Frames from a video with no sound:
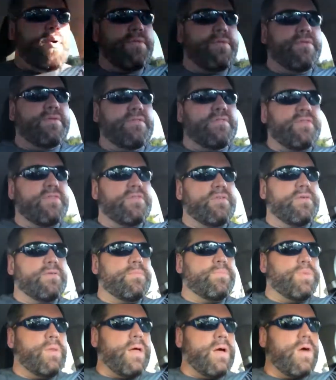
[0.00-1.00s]
whether this is
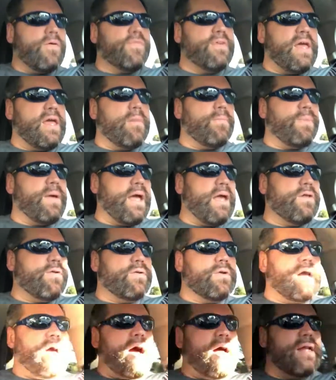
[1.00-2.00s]
a playoff campaign
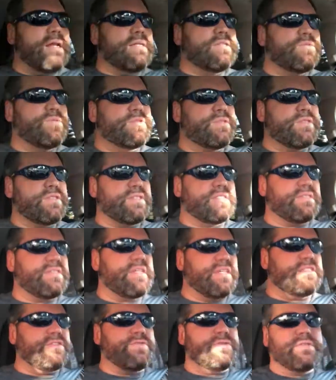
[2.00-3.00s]
or not, this was a
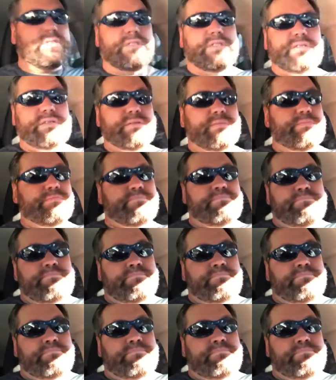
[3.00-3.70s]
successful season.